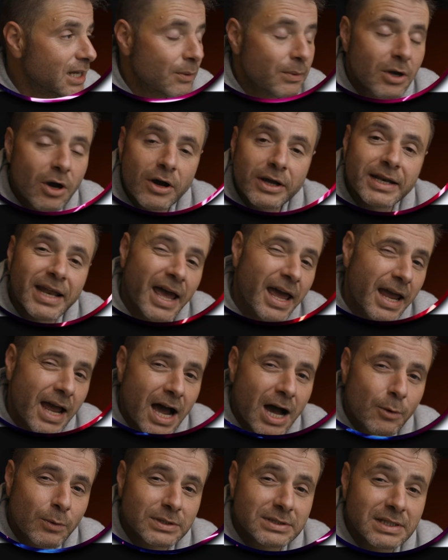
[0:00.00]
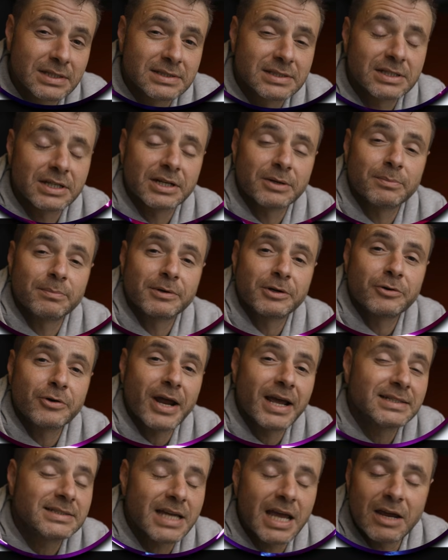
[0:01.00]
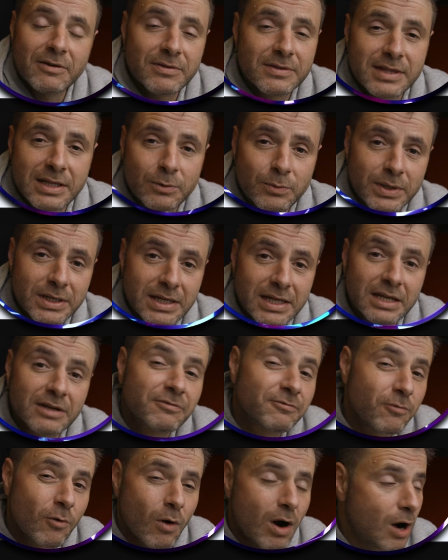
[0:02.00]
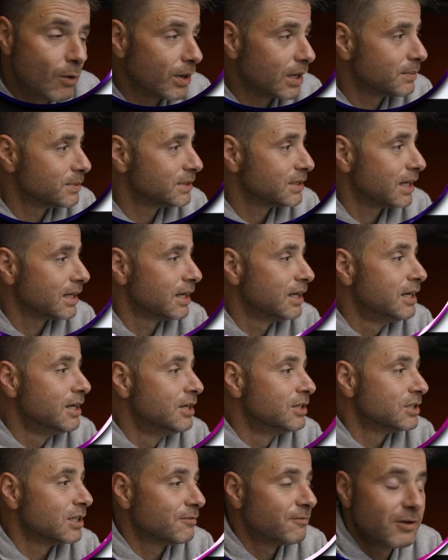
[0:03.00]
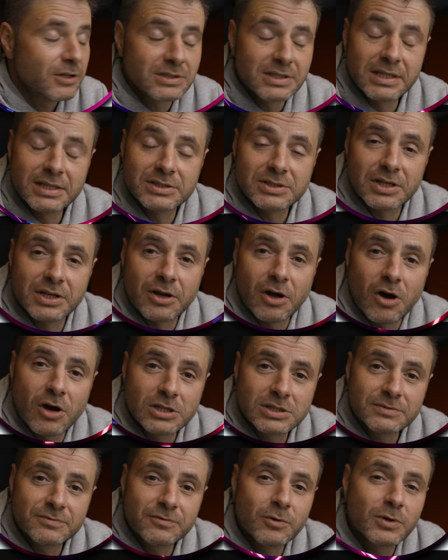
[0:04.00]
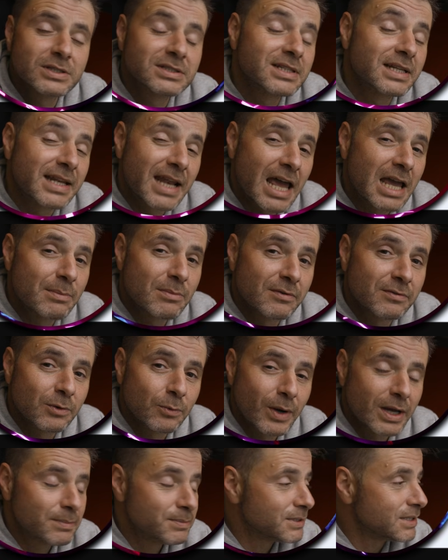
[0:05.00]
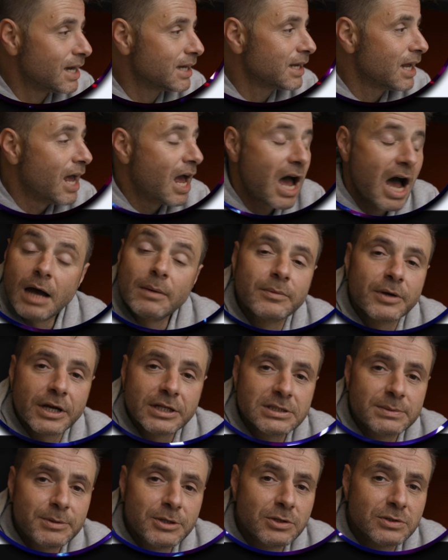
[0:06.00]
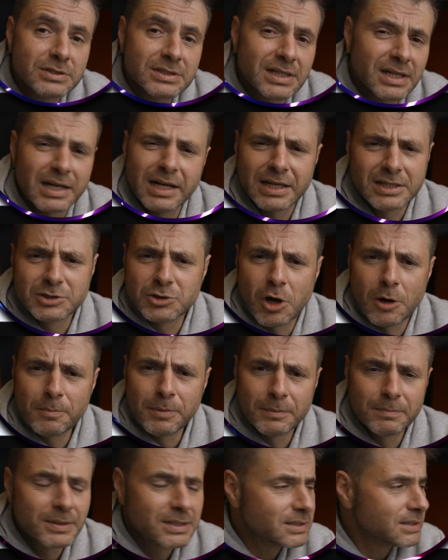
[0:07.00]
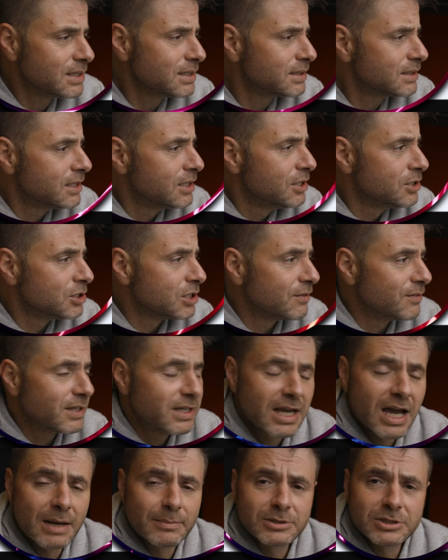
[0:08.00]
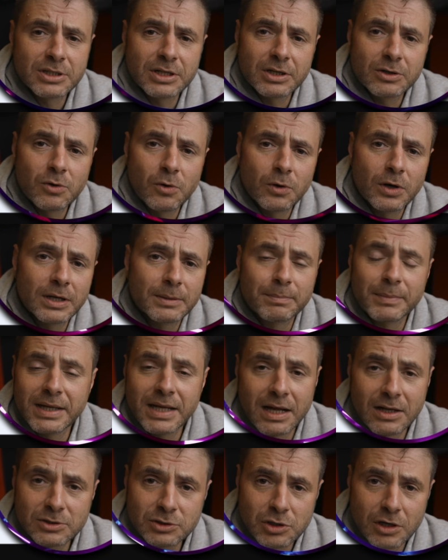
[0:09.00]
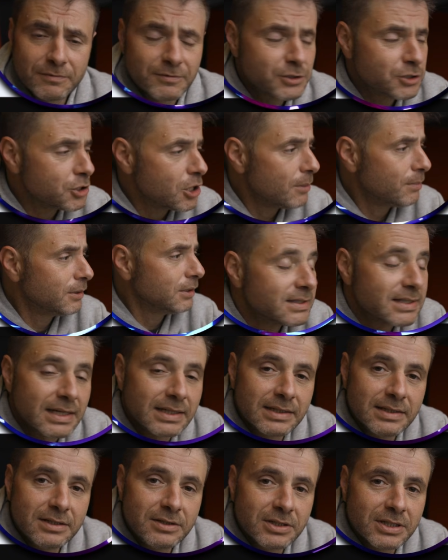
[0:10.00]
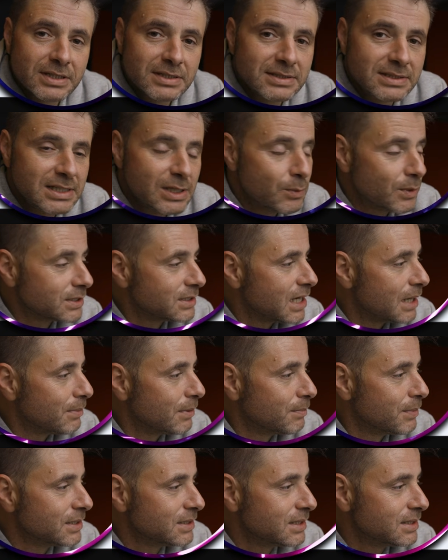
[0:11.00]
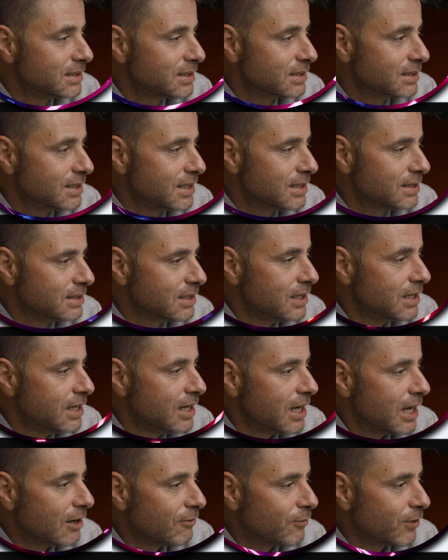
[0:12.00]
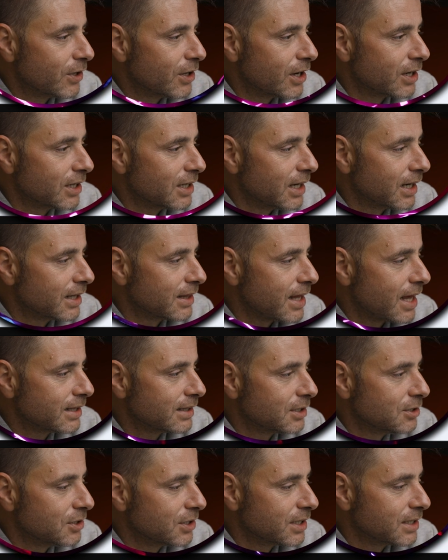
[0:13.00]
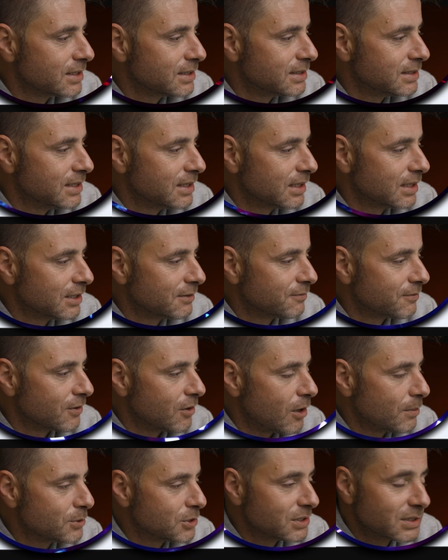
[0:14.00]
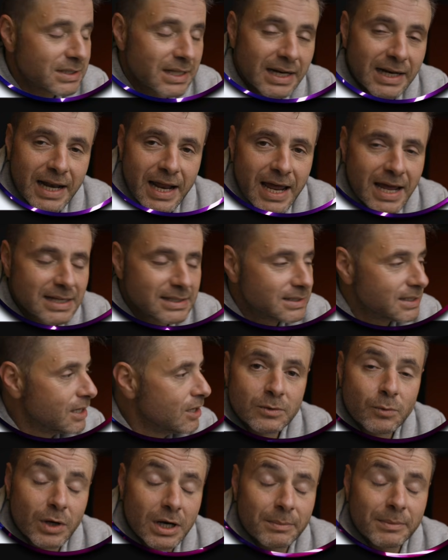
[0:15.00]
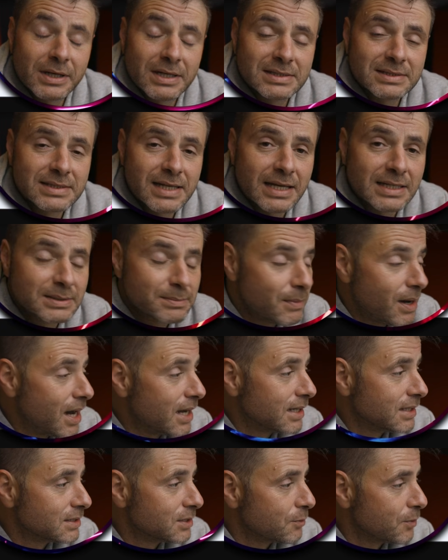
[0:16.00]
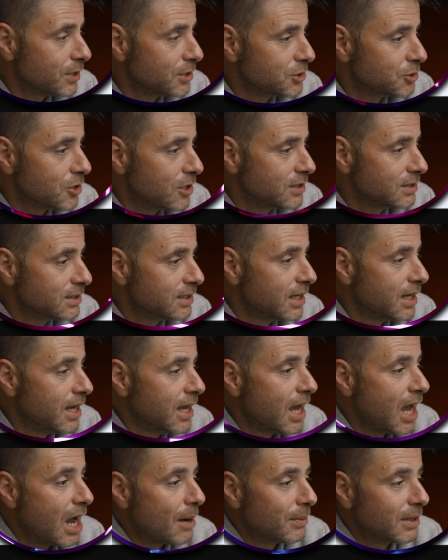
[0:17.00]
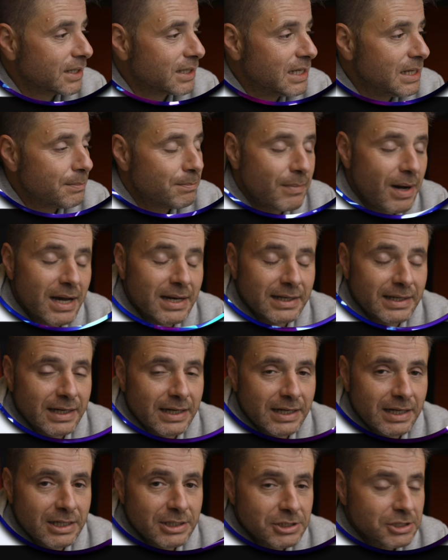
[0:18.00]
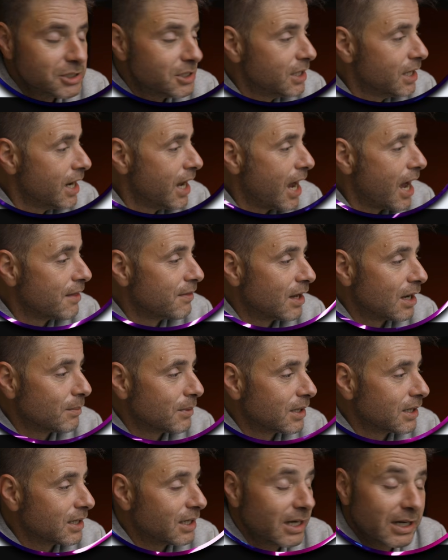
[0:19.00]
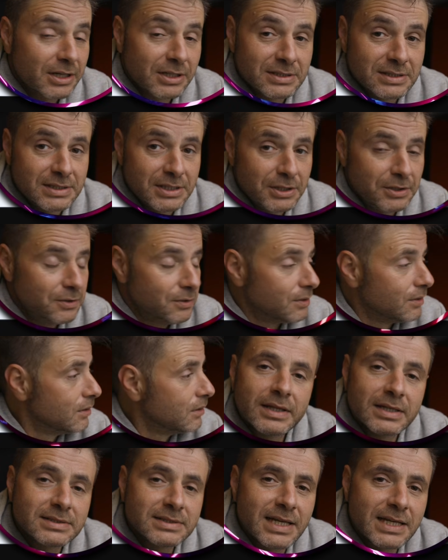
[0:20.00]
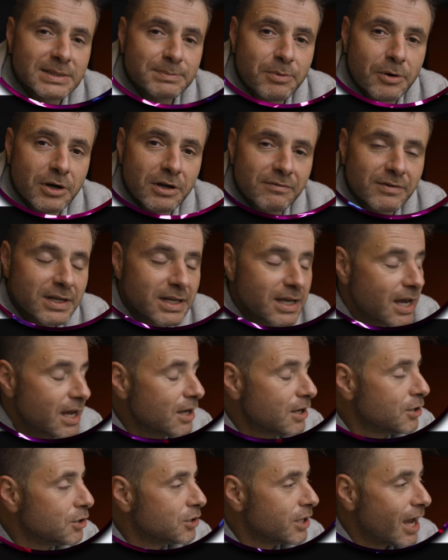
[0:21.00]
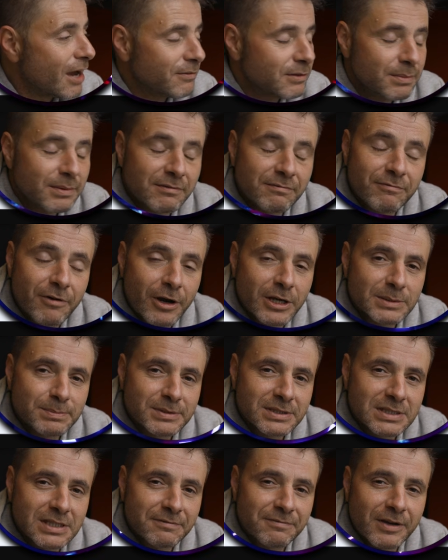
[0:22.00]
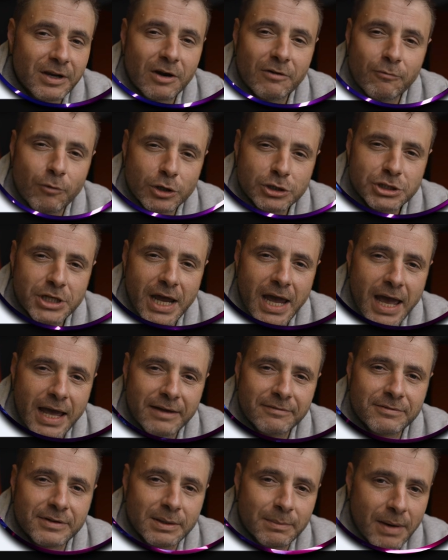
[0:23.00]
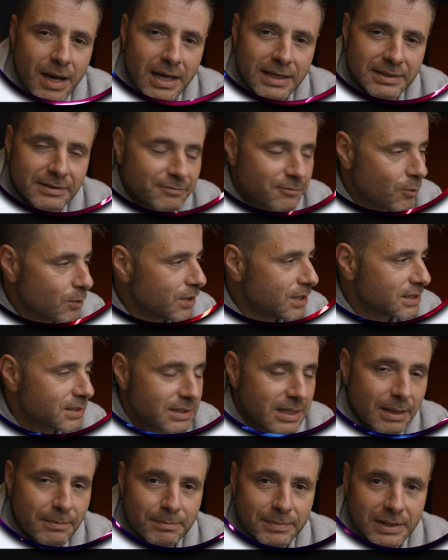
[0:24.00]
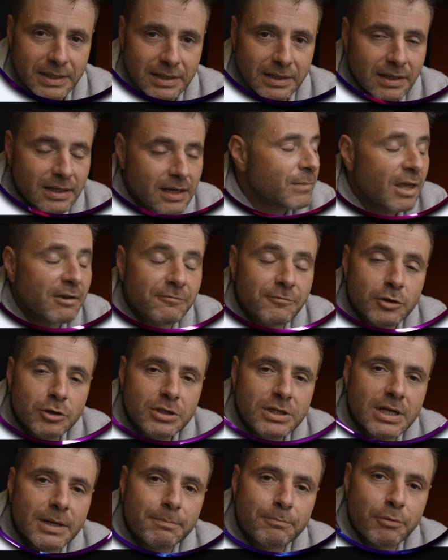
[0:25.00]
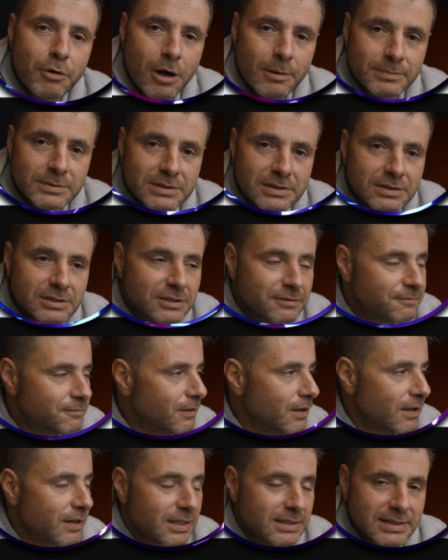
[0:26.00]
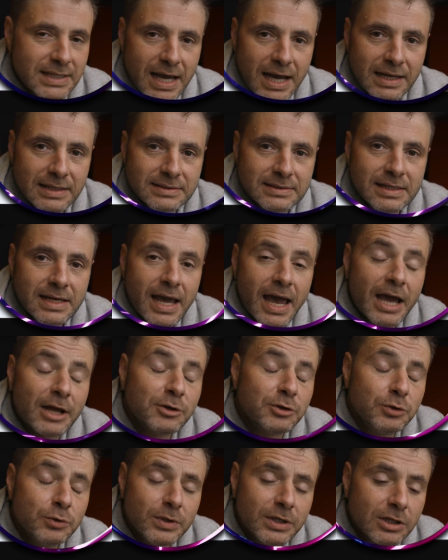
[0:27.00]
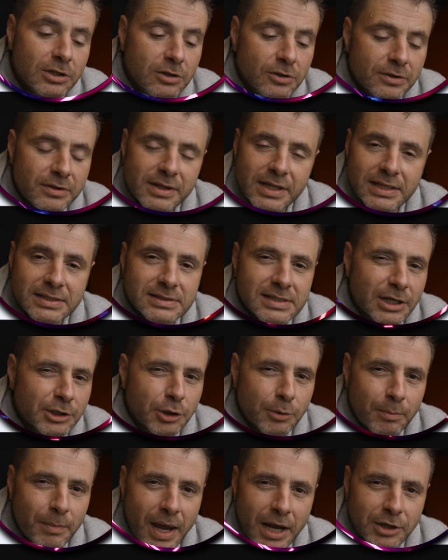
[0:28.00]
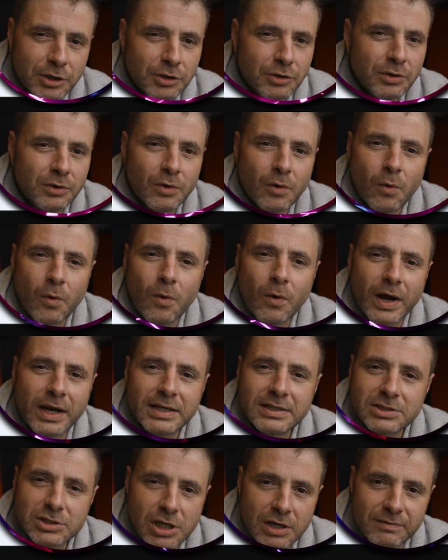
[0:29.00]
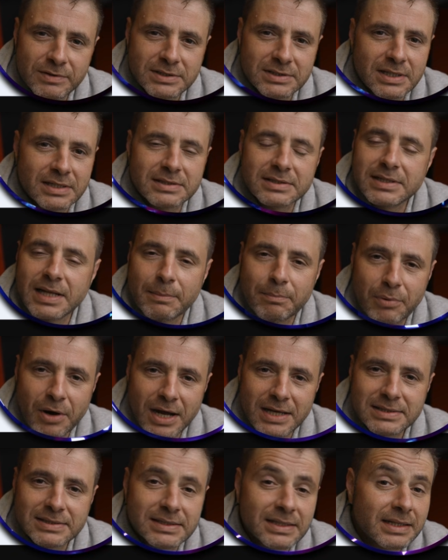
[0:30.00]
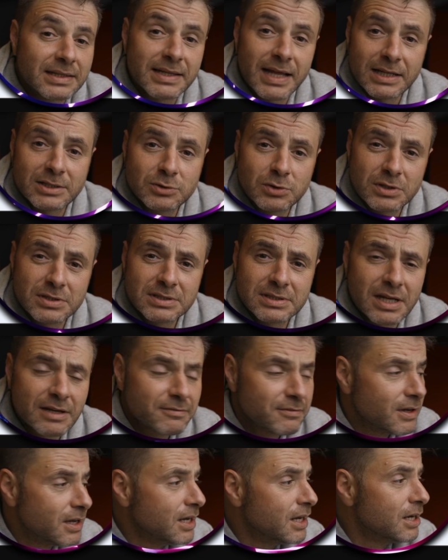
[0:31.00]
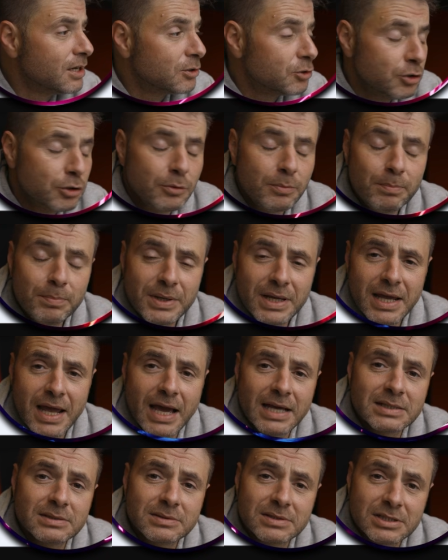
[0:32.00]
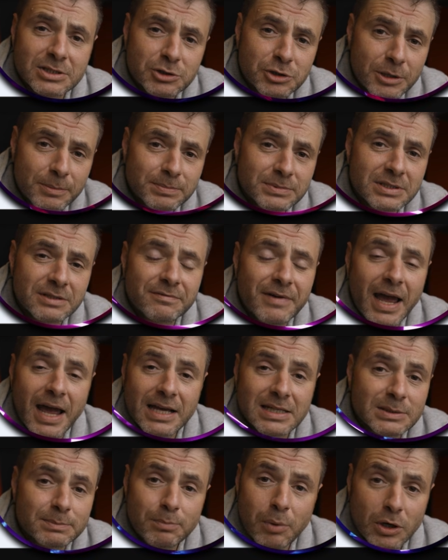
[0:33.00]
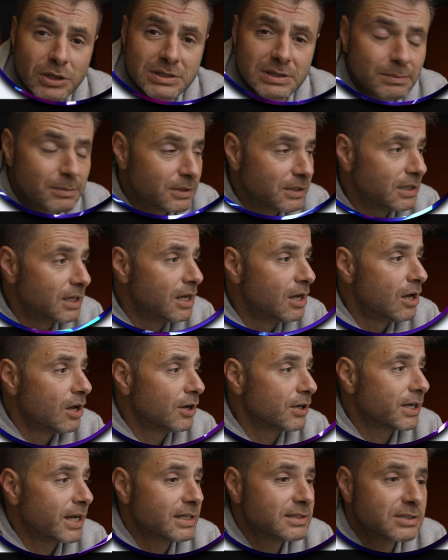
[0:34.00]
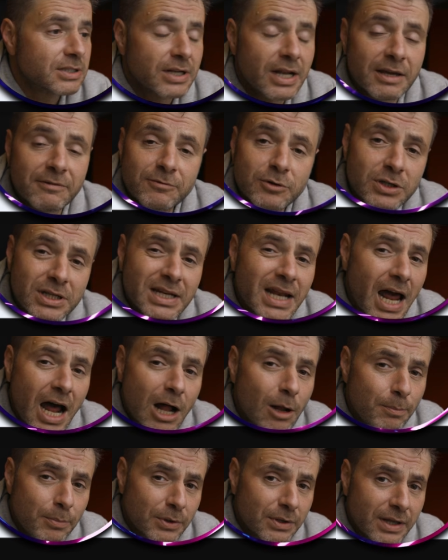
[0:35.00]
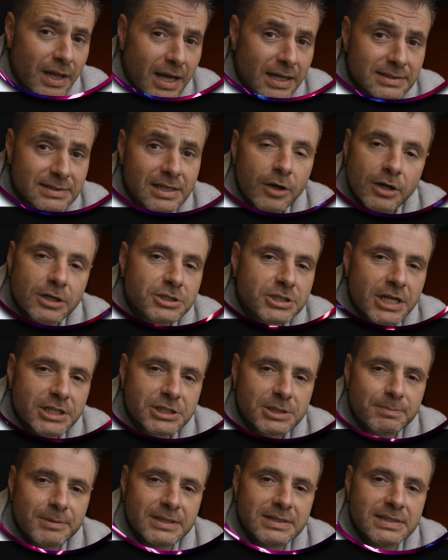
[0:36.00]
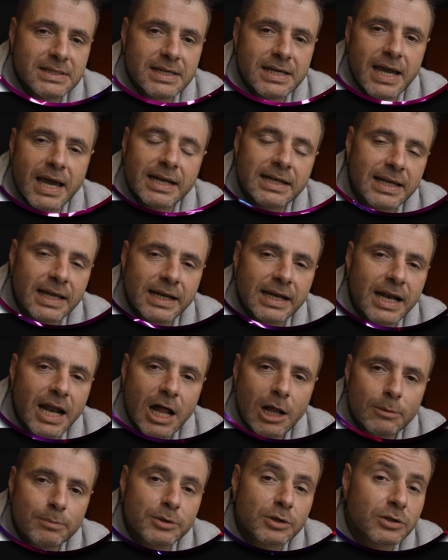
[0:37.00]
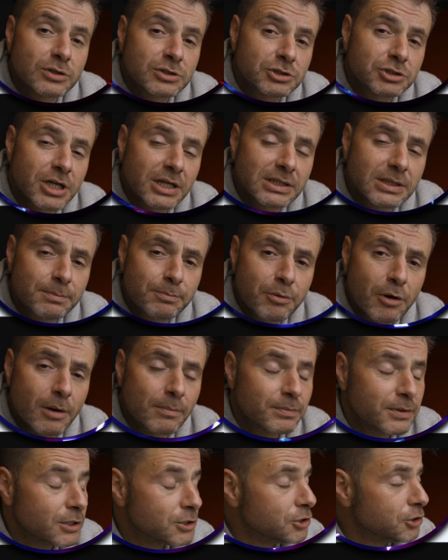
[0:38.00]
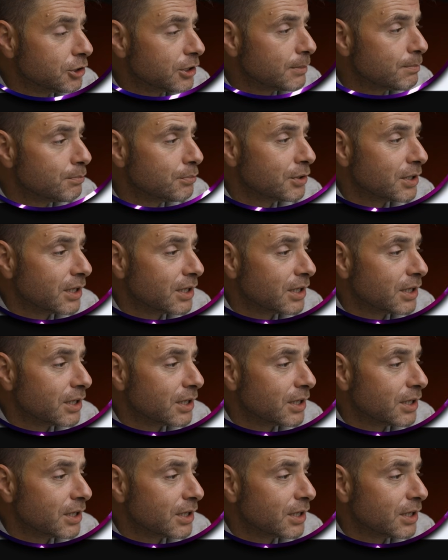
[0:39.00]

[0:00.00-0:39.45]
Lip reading: And here we are in the AI wizard. It's going to create everything we need for our website. So the first thing it's going to ask for is the name of the website. I'm going to be using an example business. So over here, I'm just going to call it Miguel's Coffee Shop. So underneath, you can see what type of business this is. If we go and click that, then you can see the different options that it has. What I'm going to say is mine is a restaurant. I'm going to keep mine in English. And then I'm going to click continue. This next part over here, you have to be very specific of what you have in mind for this company. Now, if you need a prompt to fill this out, and do include things like your menu or any services and their pricing and that sort of stuff, do be as descriptive as possible. Okay, so now if you need help on that, go to ChatGPT and let it help you construct the prompt that you can